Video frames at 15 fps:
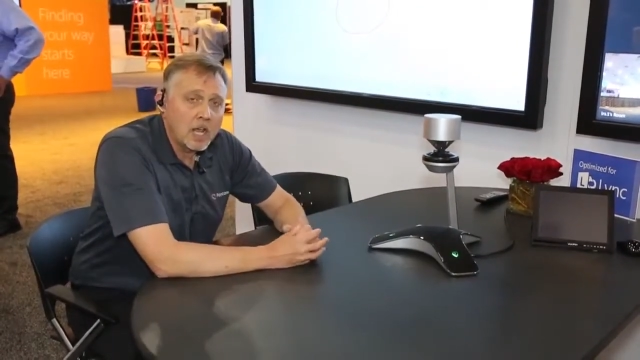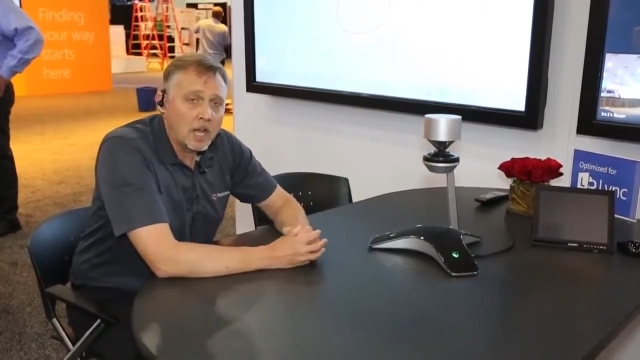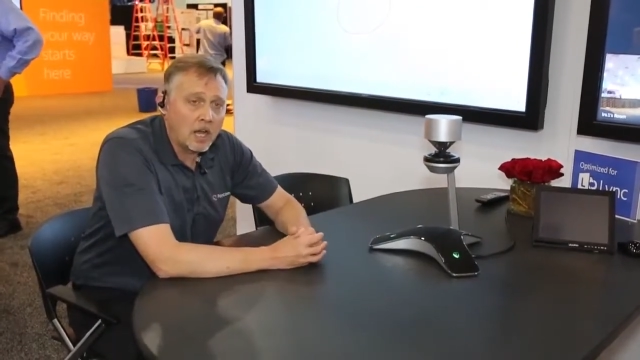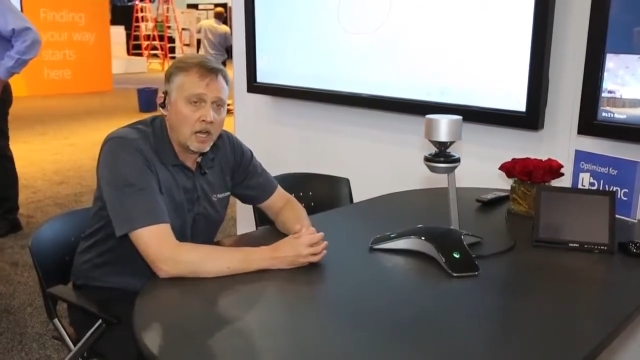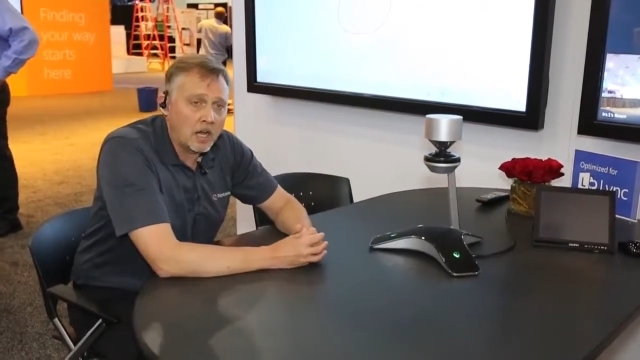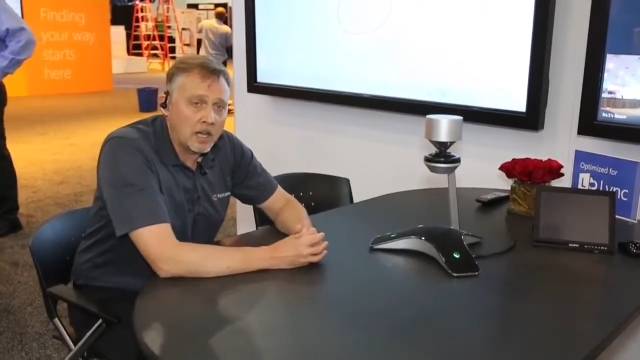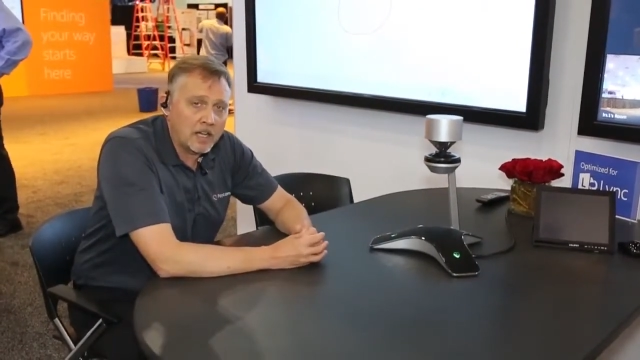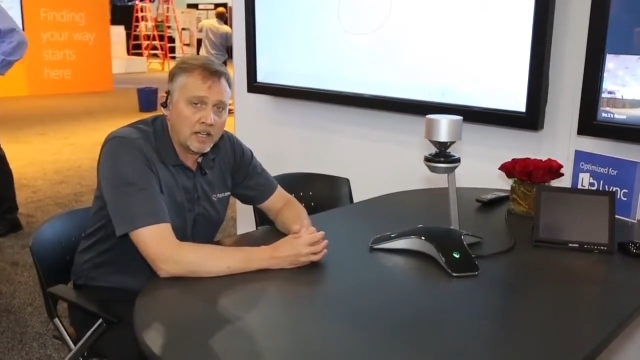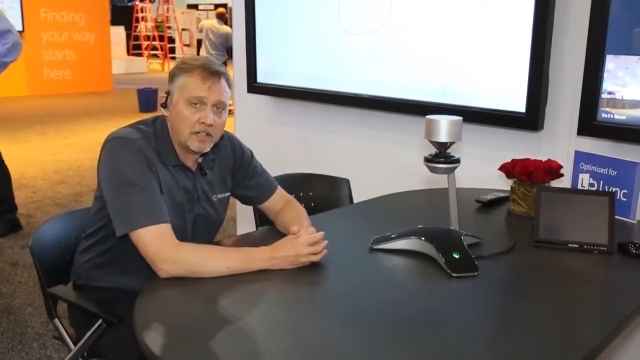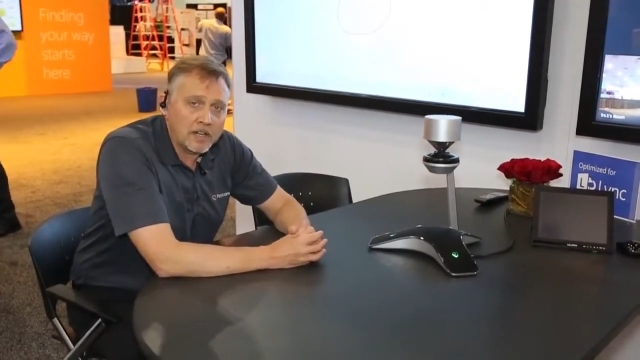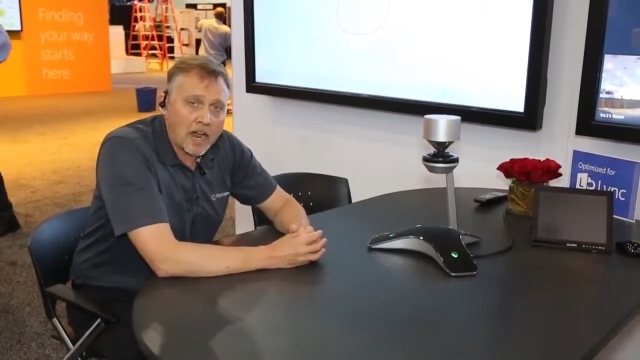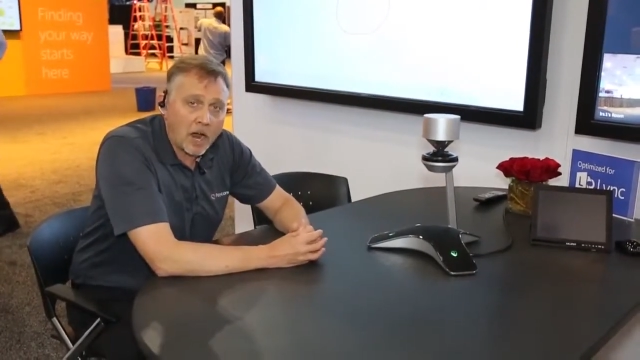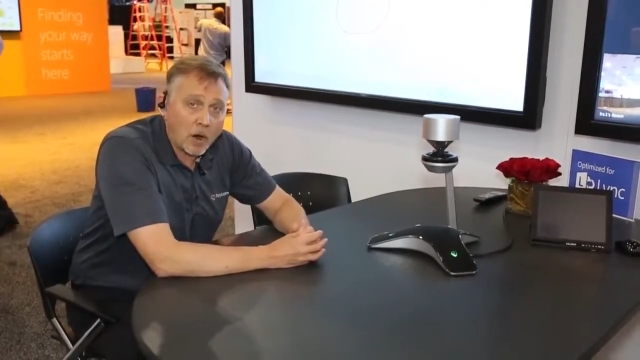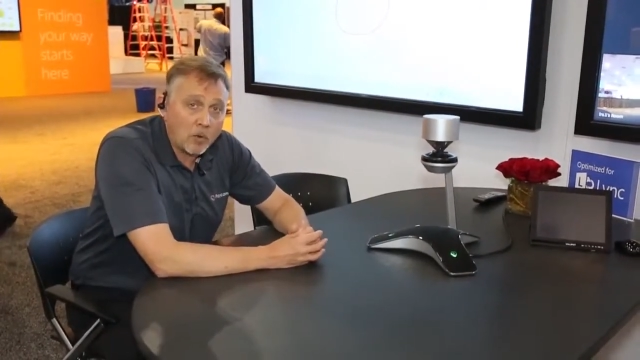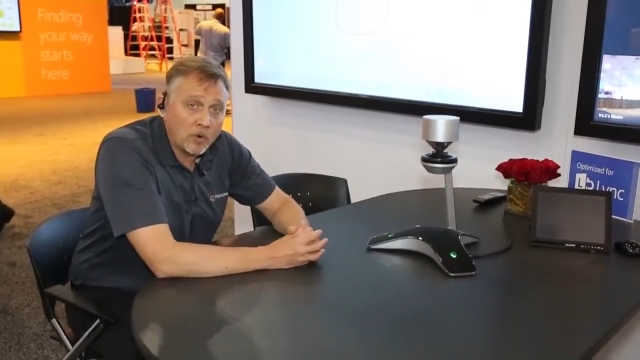It
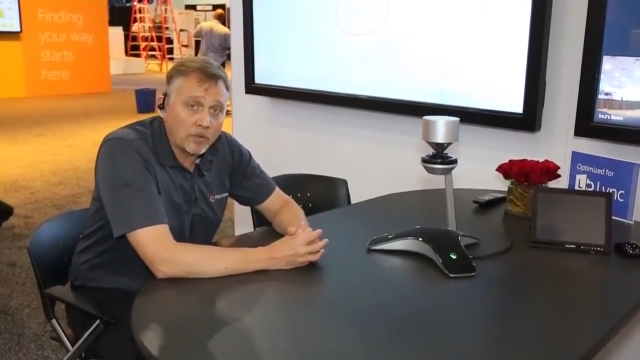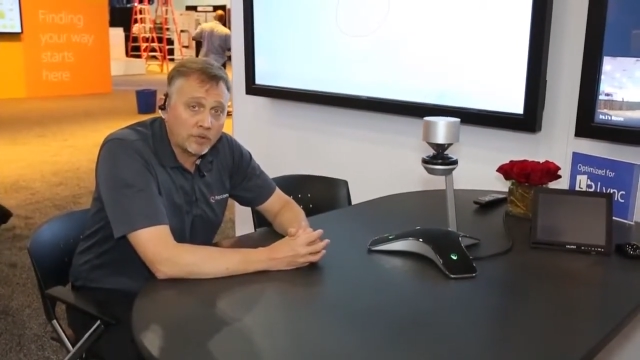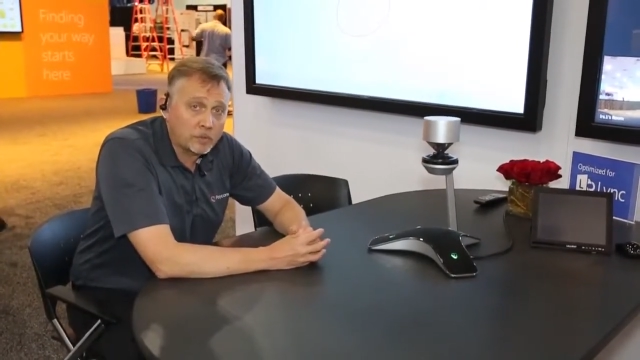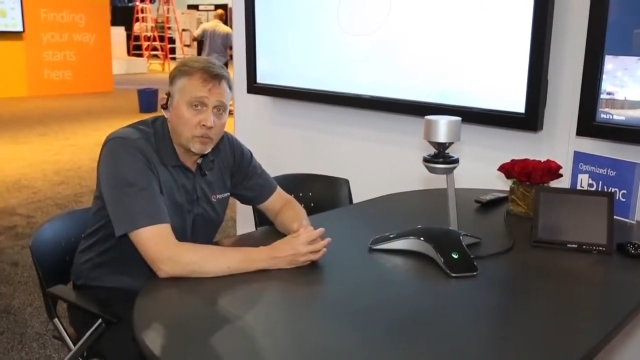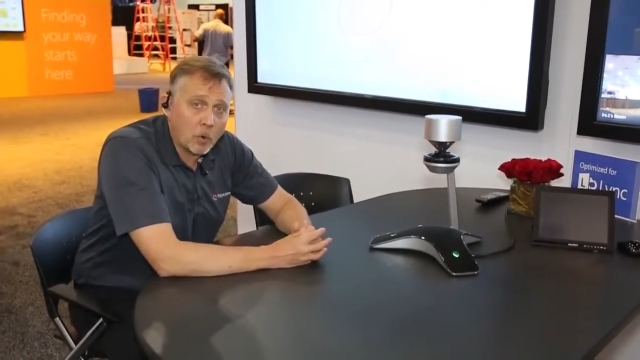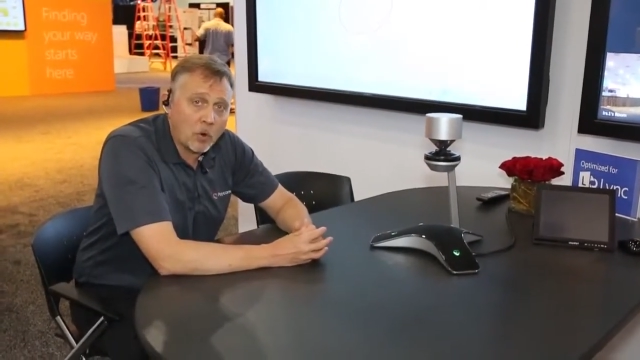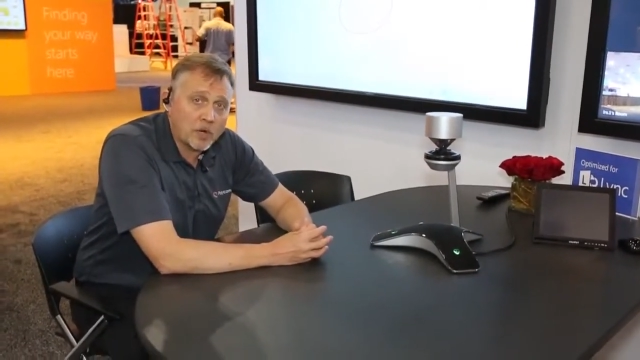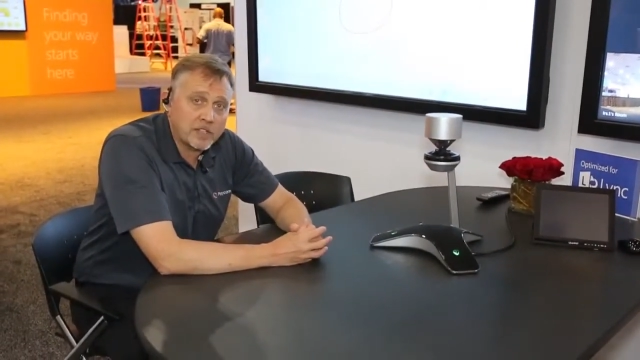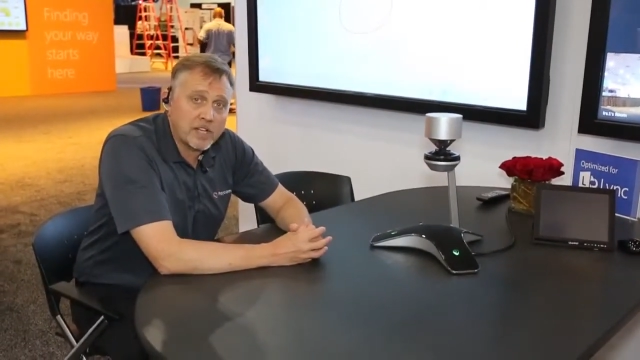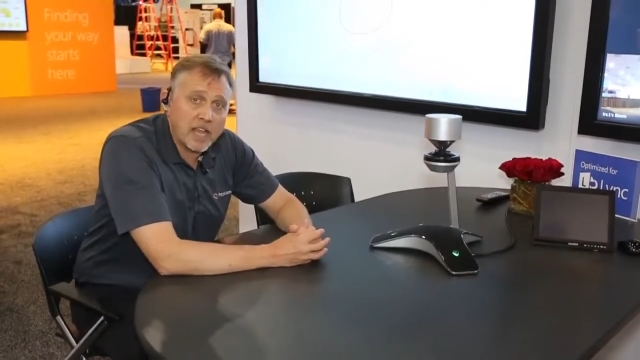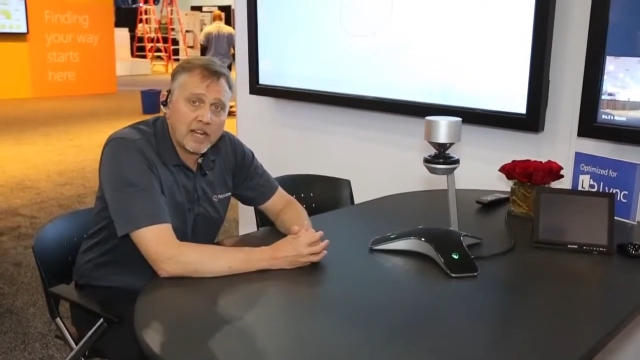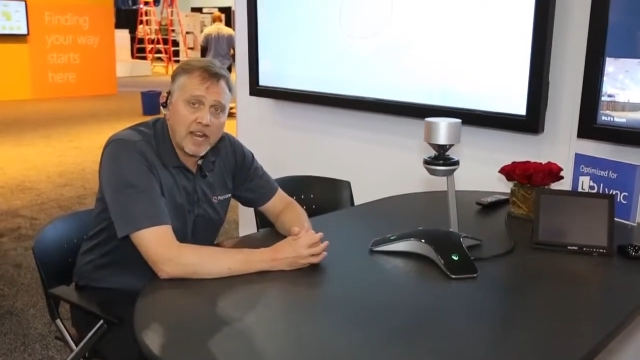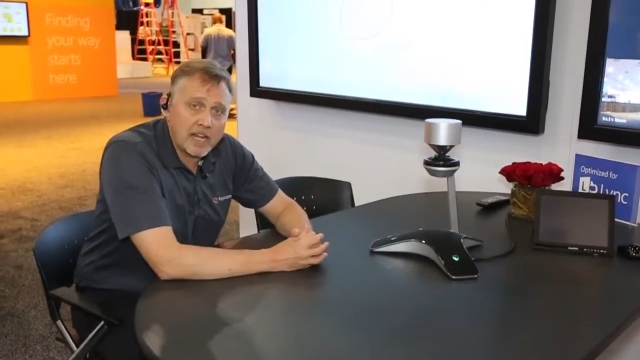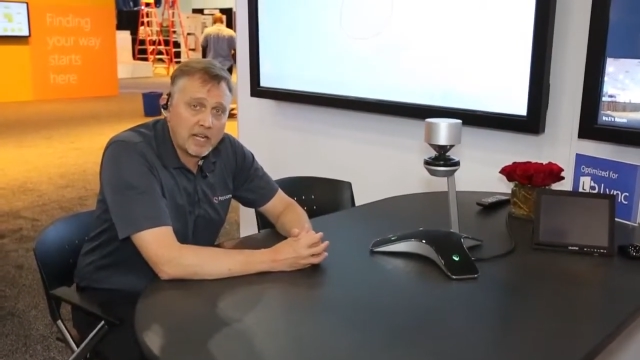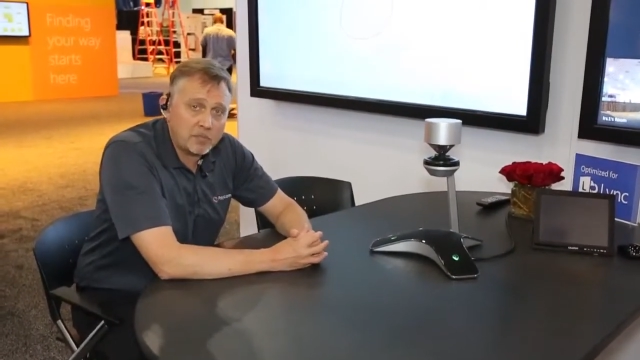now will support
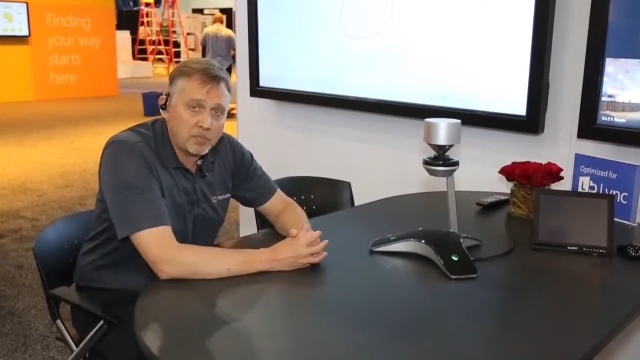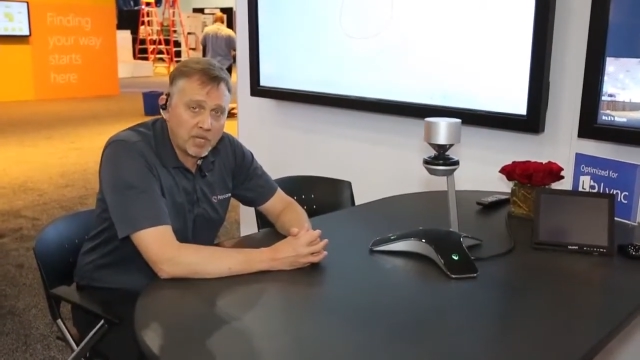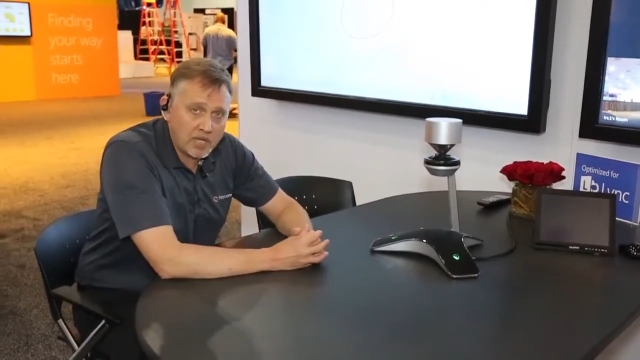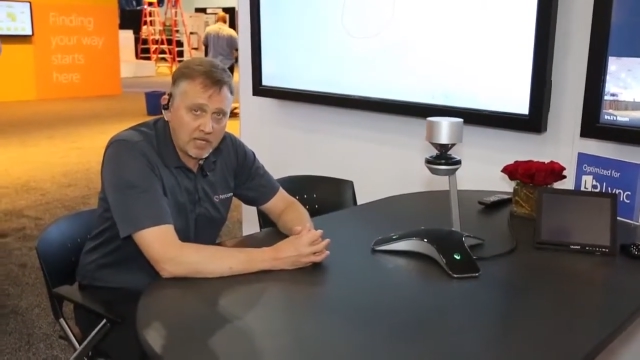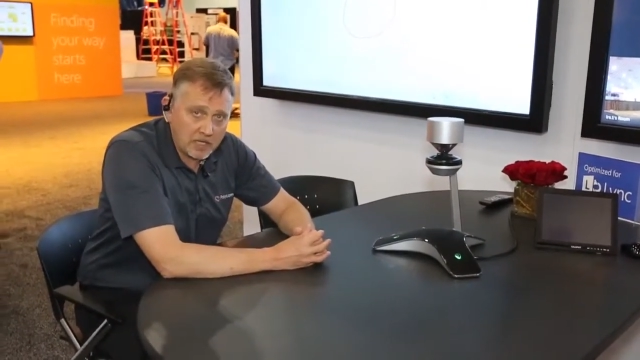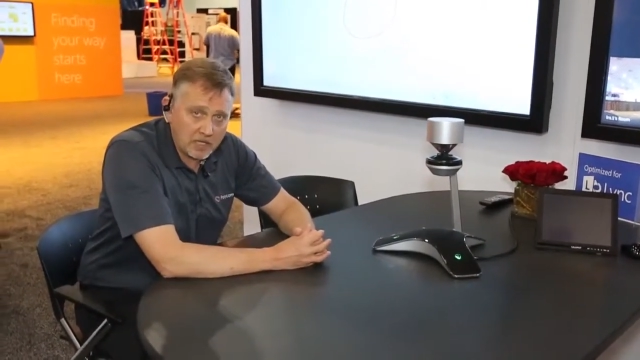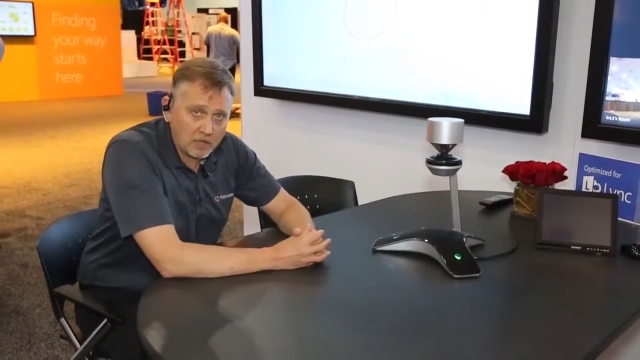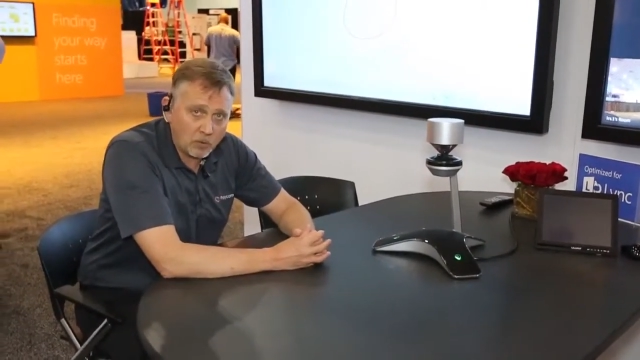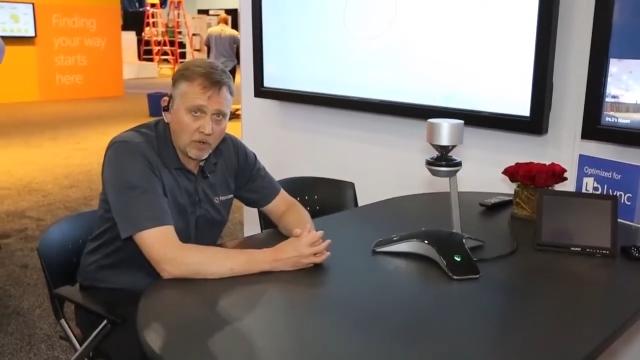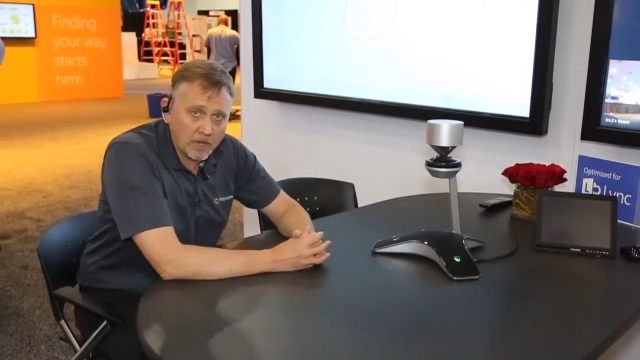1080p